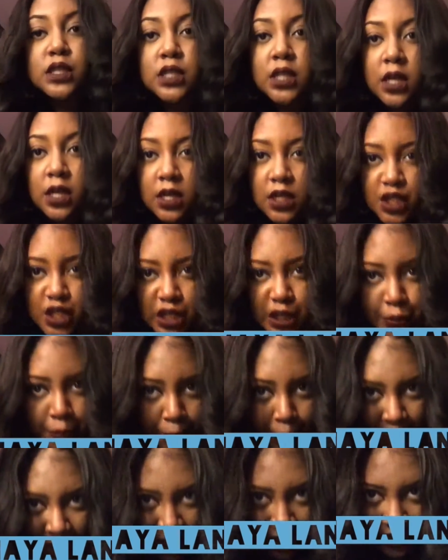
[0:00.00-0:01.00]
to
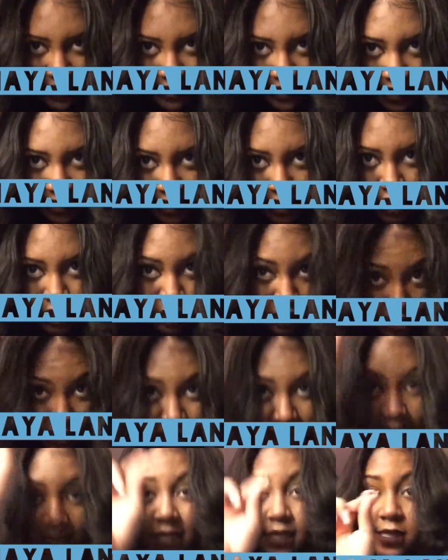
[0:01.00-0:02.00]
just bond that, just
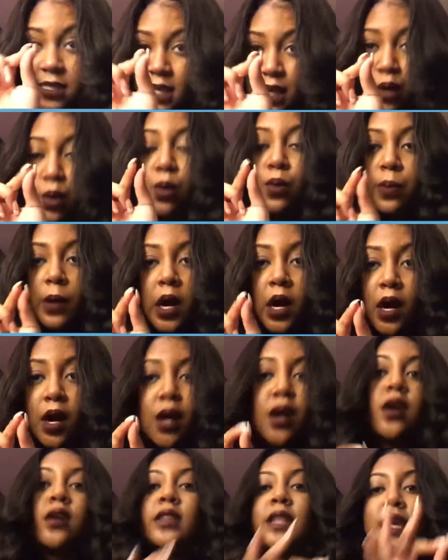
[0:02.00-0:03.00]
that single
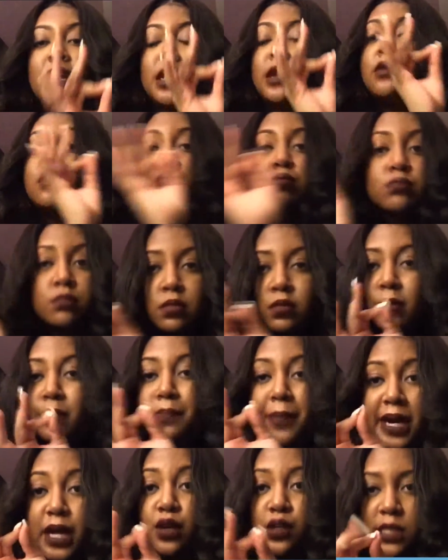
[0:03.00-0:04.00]
part, that
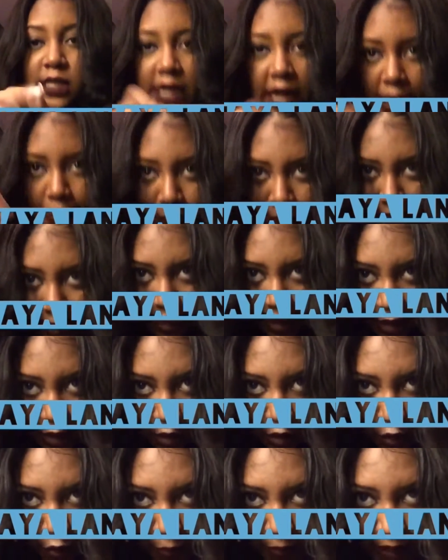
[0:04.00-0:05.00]
microscopic
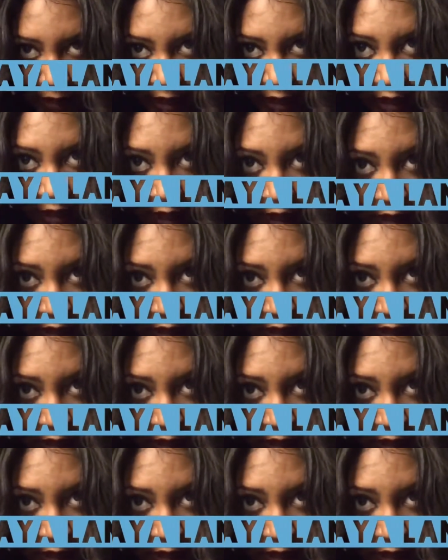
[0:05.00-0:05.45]
little bit,